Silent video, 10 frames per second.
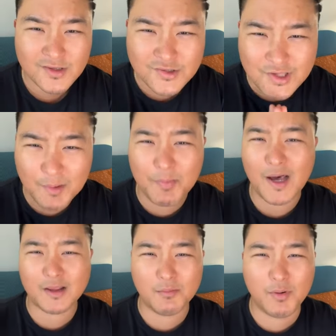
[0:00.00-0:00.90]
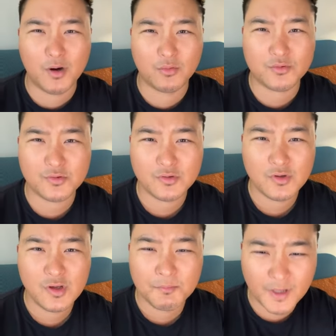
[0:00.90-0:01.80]
Step out of the boat
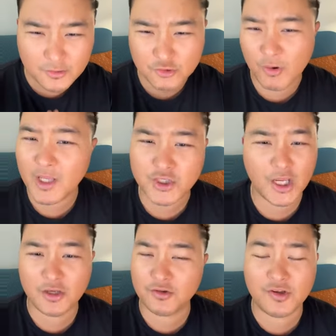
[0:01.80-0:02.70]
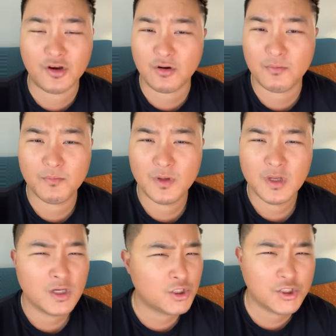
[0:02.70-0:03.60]
because great changes here.
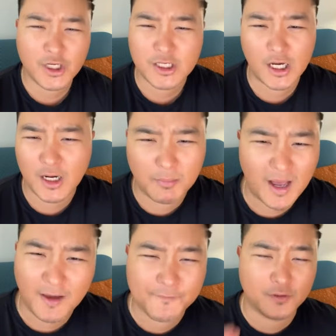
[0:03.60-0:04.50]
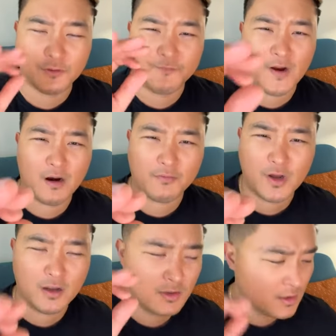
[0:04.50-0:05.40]
Shikarab, I felt the fire of
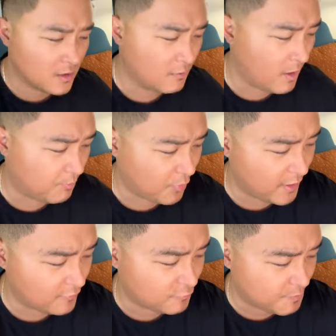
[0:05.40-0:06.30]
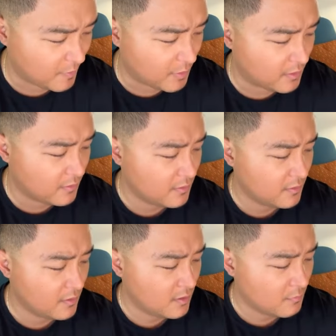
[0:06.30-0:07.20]
God. Come on, pray in the spirit.
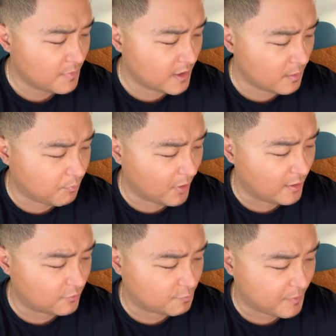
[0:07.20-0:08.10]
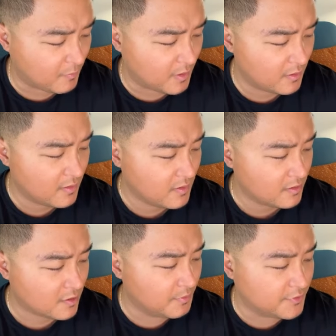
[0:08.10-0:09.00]
Begin to pray in the spirit.
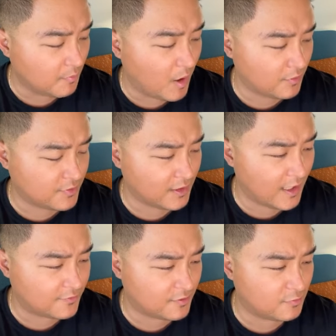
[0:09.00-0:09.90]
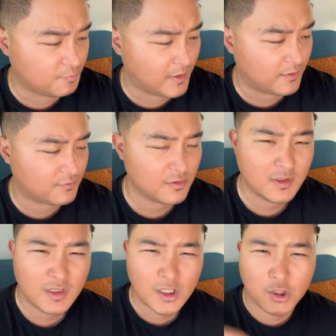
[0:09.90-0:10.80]
Give me some hearts and likes in this place.
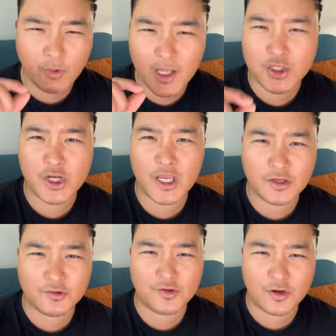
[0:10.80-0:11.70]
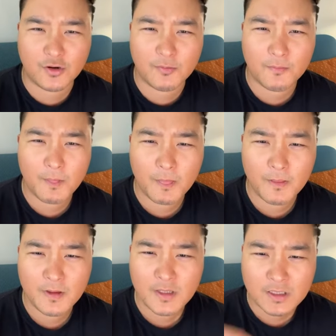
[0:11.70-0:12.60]
Great changes here.
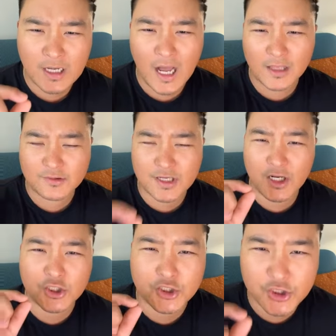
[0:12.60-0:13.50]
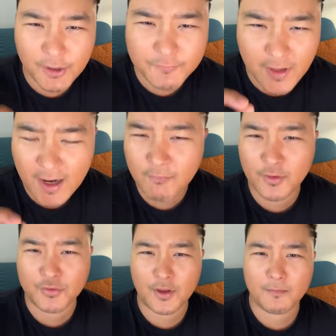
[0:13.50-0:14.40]
God's going to shift
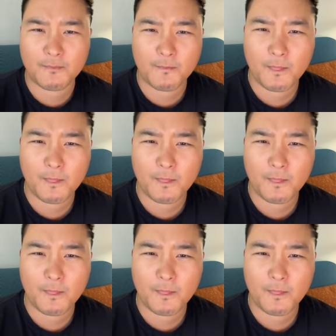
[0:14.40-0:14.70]
everything.